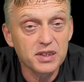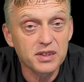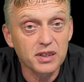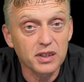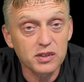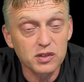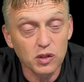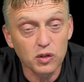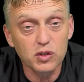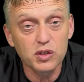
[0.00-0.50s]

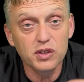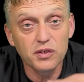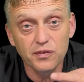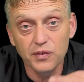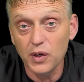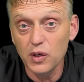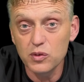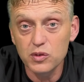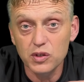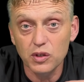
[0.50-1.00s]
this, as long
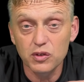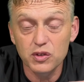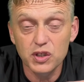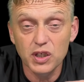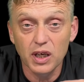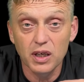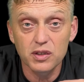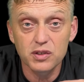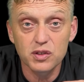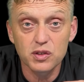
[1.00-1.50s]
as your phone's
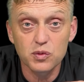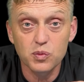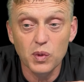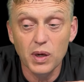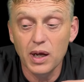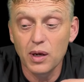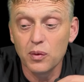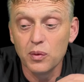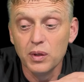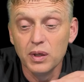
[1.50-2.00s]
on charge
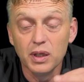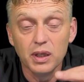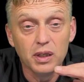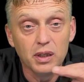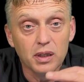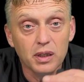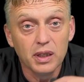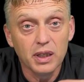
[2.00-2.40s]
as well